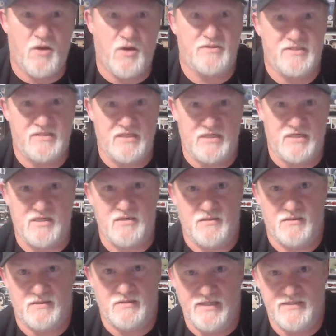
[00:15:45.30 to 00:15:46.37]
go see
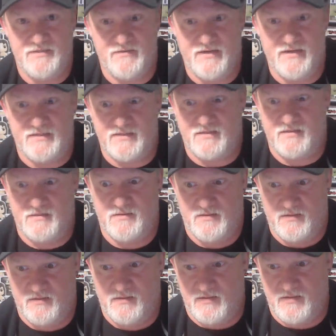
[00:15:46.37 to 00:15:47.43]
Laid to Rest,
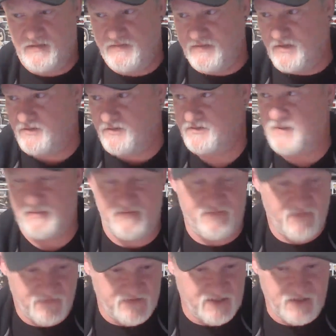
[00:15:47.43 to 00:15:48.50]
even though it's probably
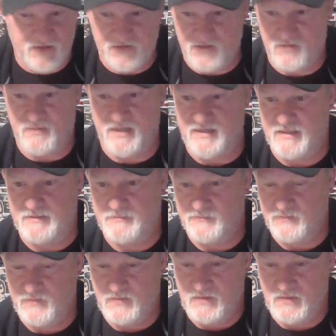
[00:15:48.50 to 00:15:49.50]
15 years old by now.